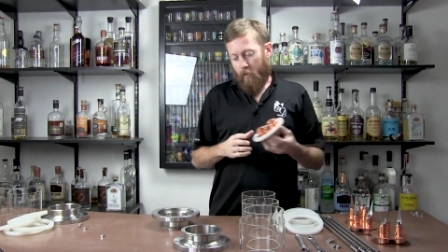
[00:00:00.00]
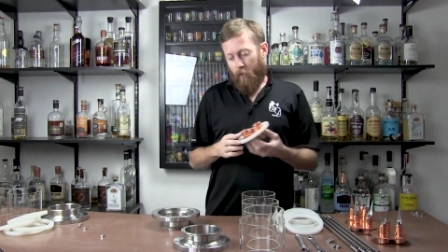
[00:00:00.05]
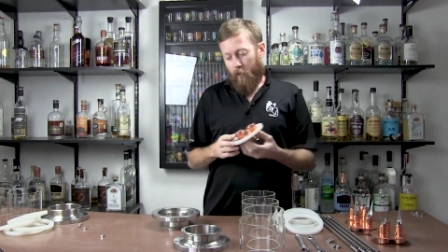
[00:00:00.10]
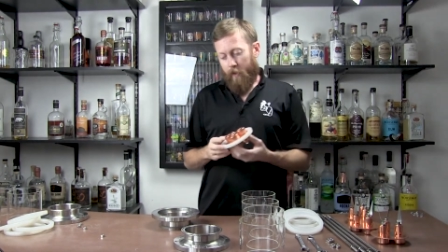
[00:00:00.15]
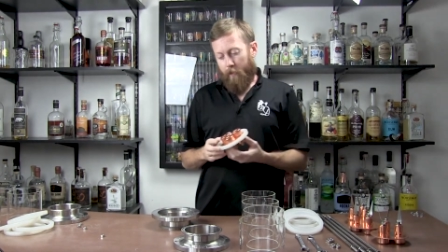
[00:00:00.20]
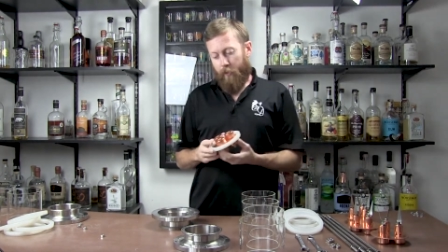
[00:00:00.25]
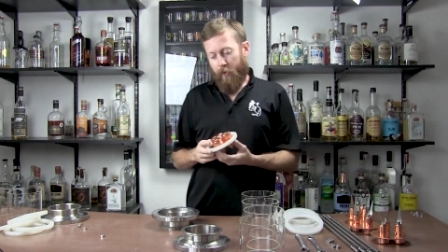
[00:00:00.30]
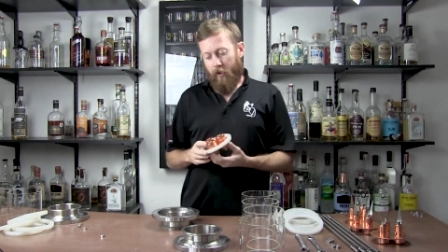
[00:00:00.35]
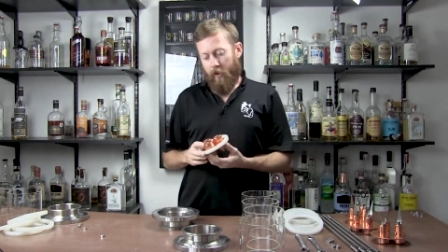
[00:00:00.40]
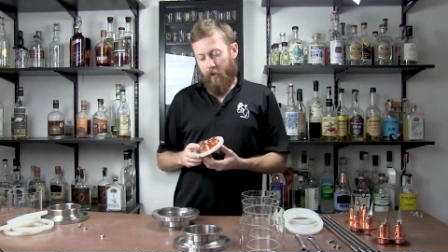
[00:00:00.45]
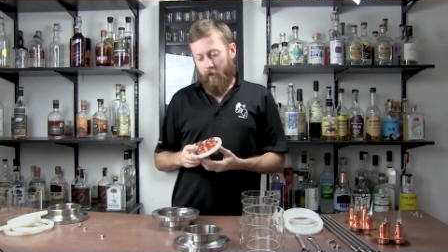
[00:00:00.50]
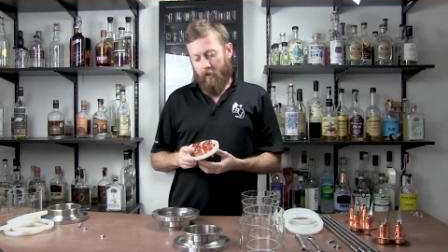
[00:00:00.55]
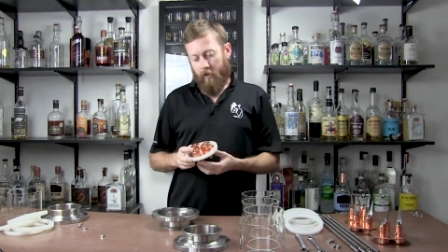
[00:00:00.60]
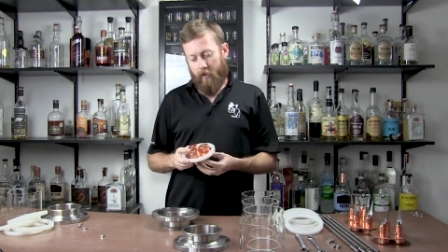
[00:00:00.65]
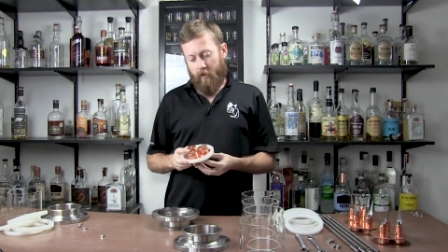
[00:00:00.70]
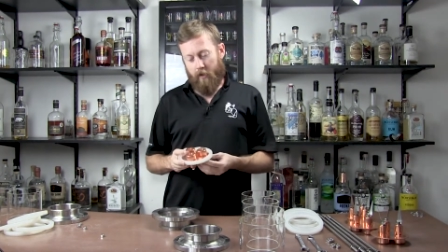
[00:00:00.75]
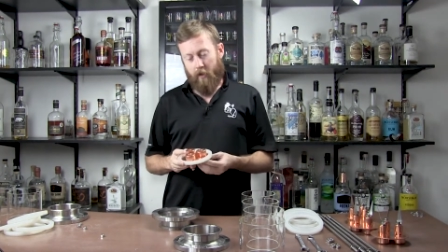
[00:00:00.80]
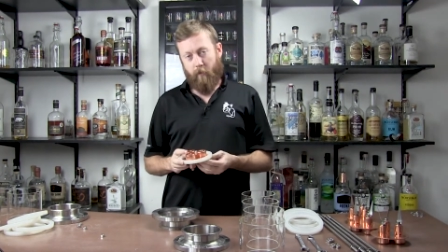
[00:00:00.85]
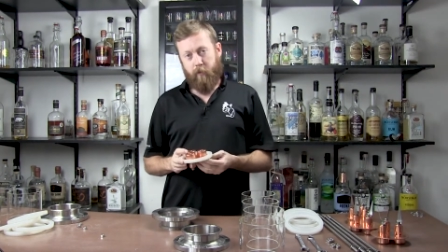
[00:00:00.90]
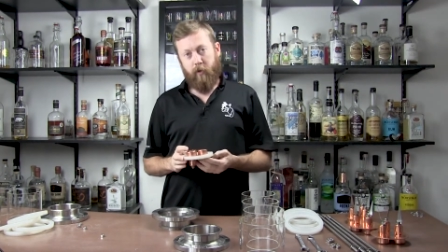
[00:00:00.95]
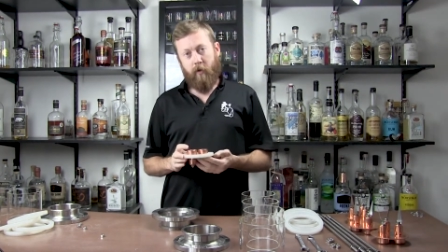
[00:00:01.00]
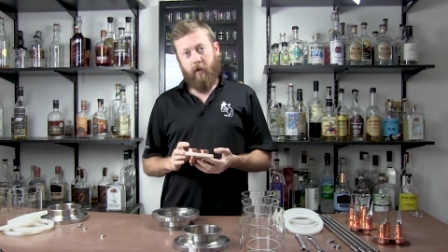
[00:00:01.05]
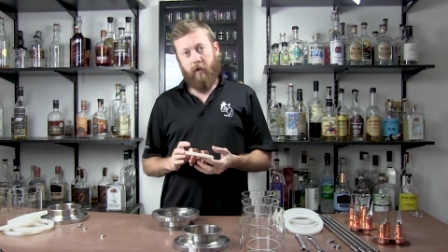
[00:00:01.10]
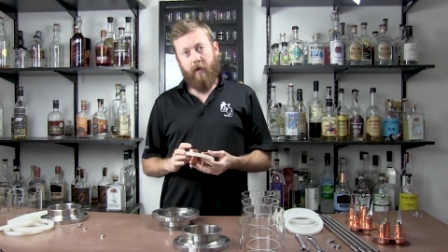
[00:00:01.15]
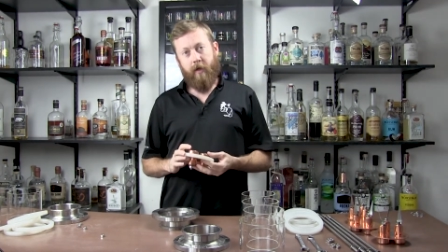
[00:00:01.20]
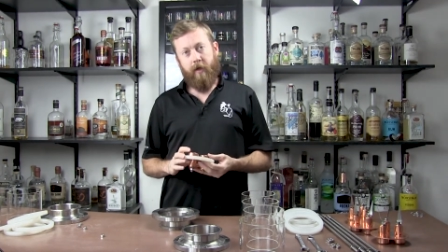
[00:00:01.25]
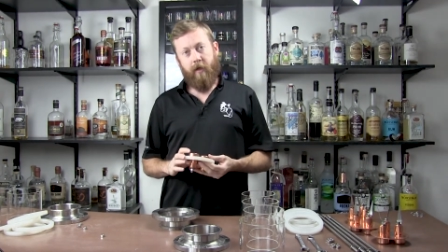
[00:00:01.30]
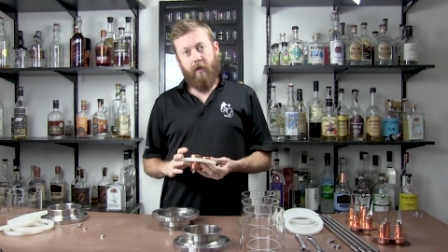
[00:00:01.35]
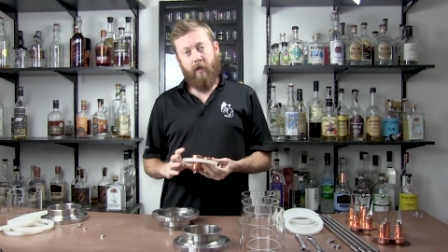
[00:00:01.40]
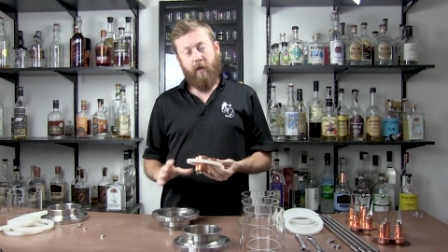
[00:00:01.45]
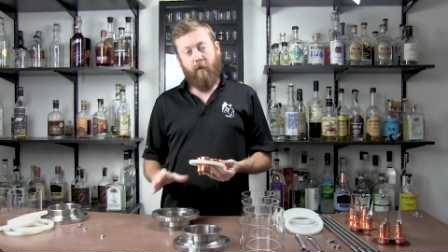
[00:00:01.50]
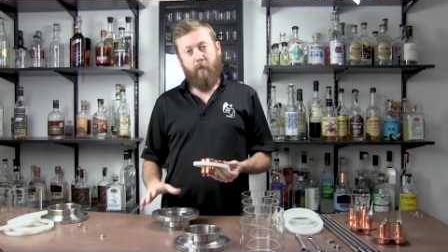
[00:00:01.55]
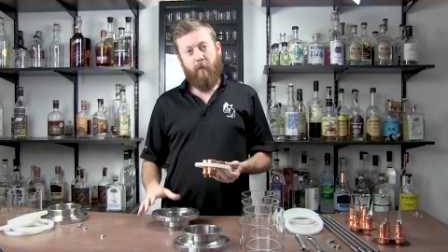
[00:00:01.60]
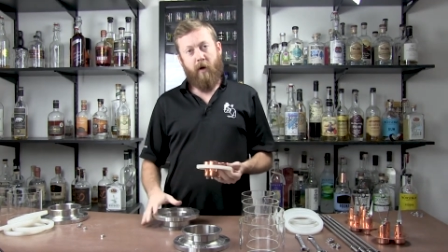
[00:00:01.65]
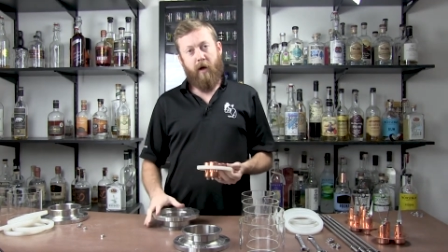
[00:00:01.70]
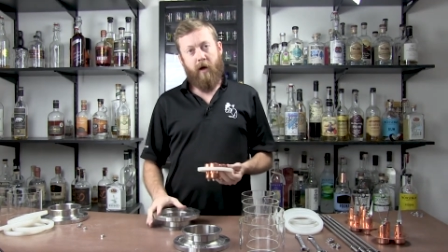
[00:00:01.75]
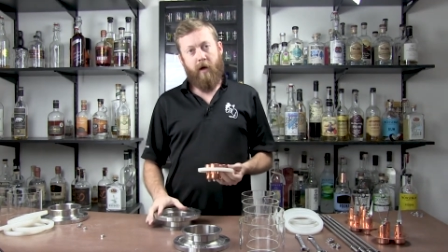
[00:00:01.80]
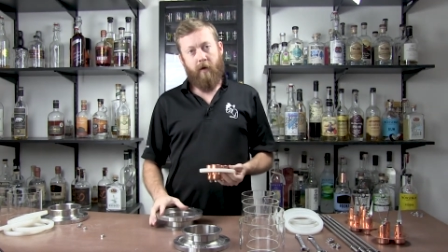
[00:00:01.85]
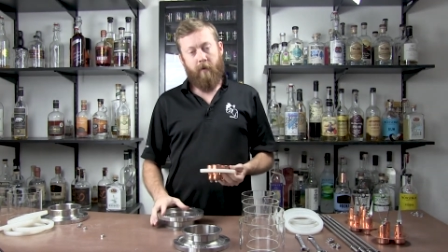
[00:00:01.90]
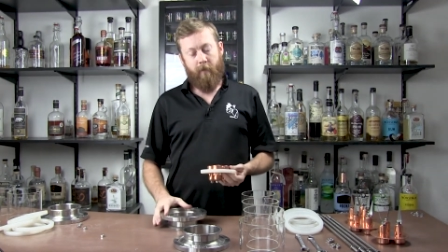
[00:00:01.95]
we put a plate in the
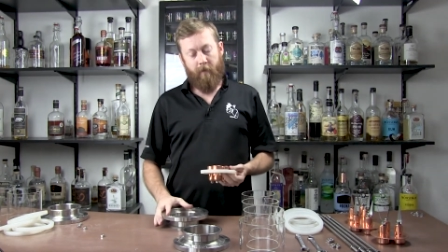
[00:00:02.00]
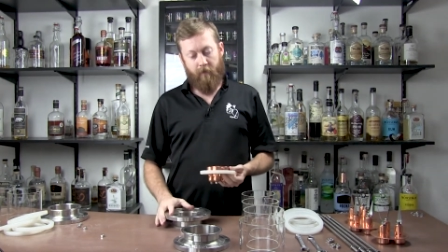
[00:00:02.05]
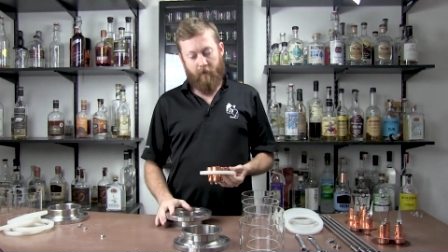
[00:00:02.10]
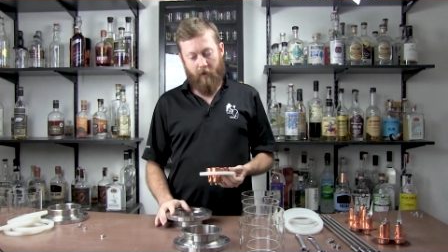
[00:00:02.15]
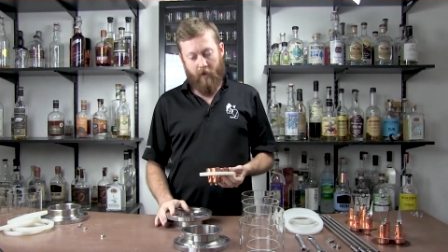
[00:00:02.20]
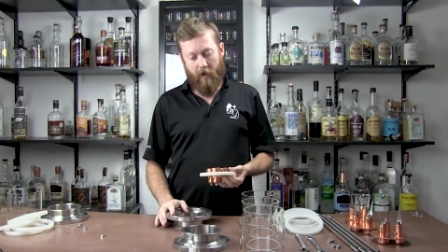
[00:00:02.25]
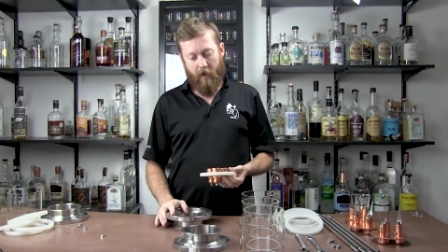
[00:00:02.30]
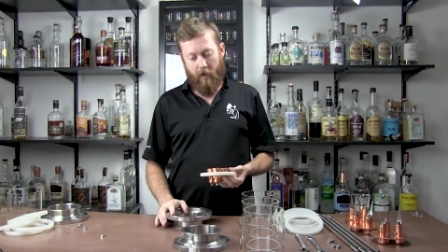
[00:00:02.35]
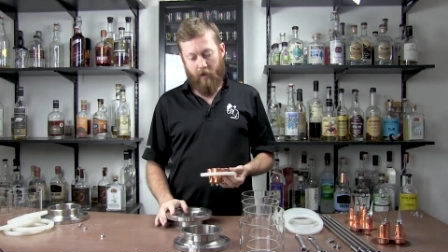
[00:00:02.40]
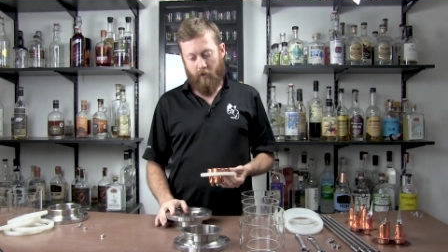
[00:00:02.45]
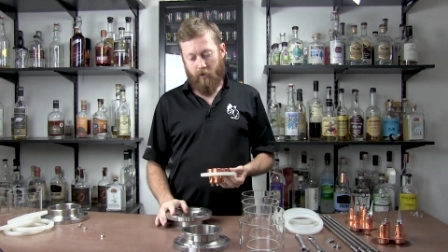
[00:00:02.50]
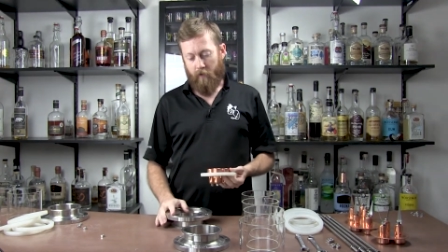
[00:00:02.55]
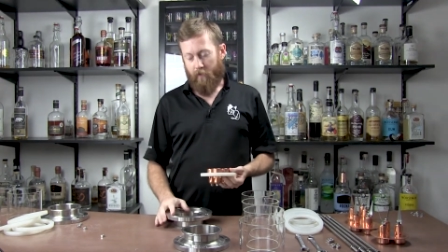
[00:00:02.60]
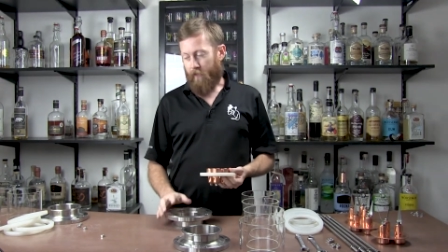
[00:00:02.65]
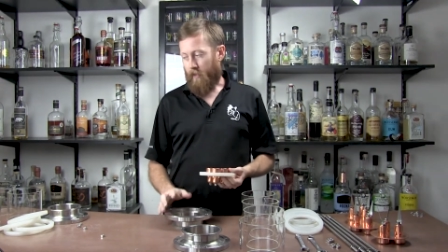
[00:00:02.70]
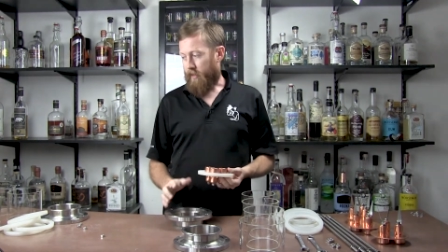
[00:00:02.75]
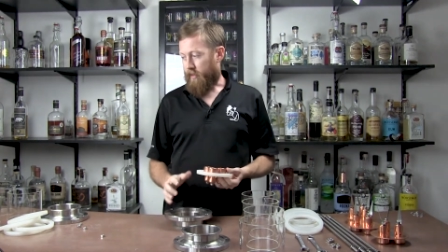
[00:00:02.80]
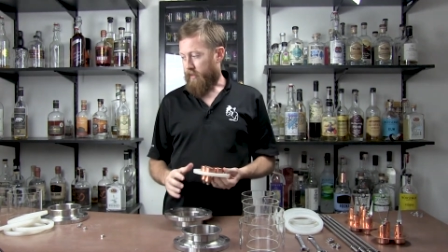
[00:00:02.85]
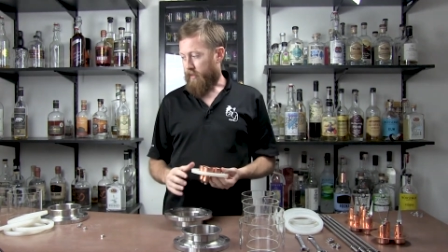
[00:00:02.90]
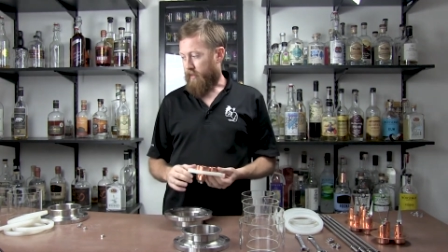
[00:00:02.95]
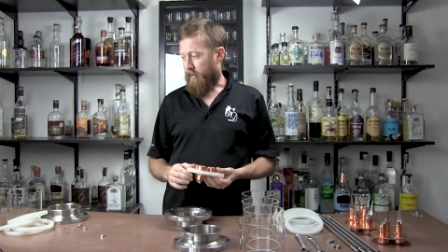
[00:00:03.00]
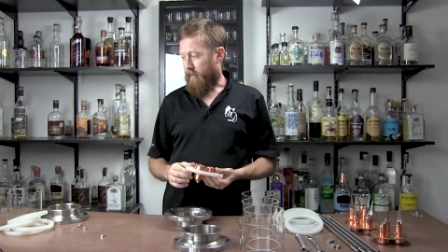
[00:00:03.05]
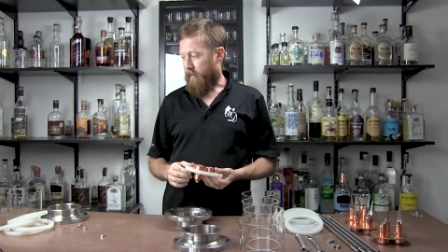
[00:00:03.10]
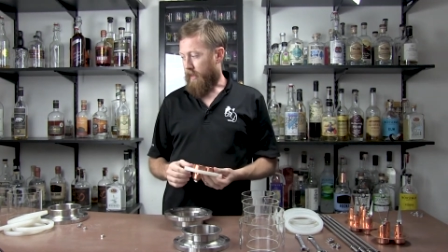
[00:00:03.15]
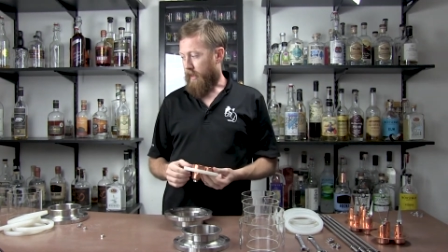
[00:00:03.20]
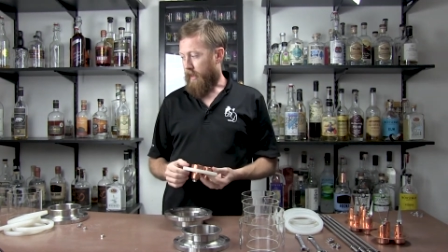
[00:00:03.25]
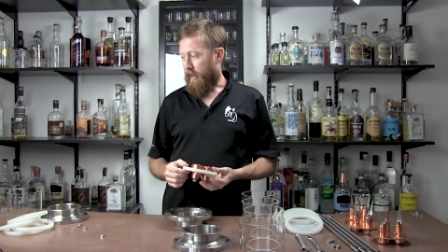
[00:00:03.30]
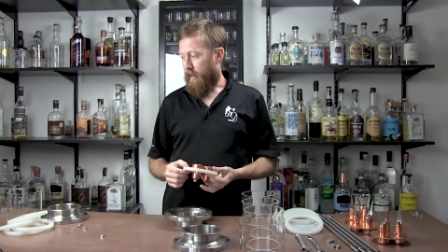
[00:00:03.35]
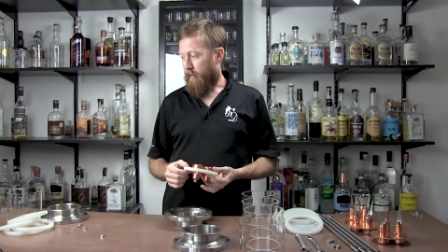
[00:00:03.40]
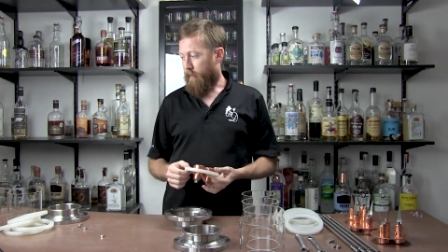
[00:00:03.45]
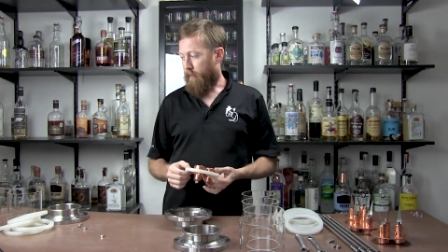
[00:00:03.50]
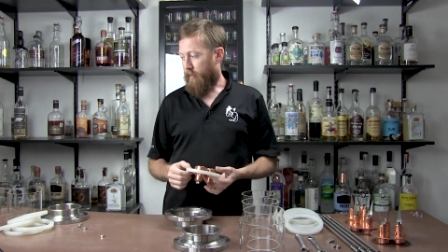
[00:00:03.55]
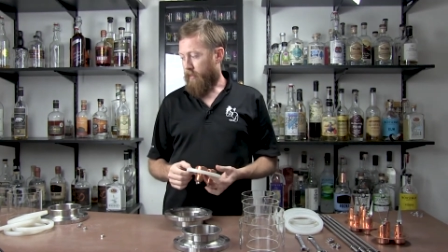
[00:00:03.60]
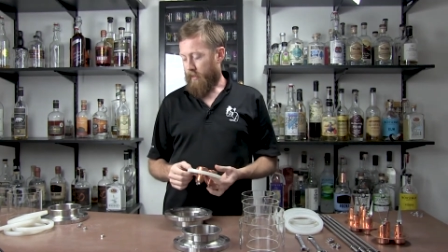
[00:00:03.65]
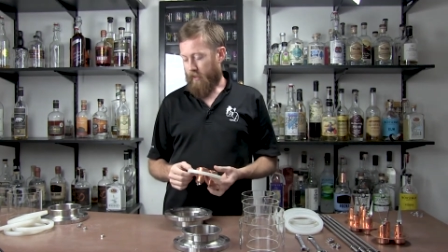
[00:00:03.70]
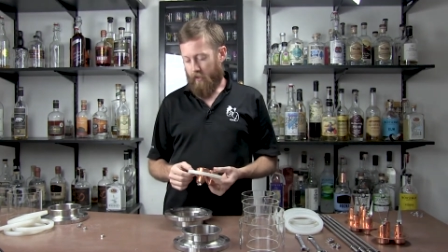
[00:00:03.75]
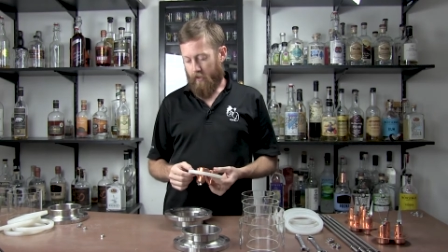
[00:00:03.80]
bottom flange versus the top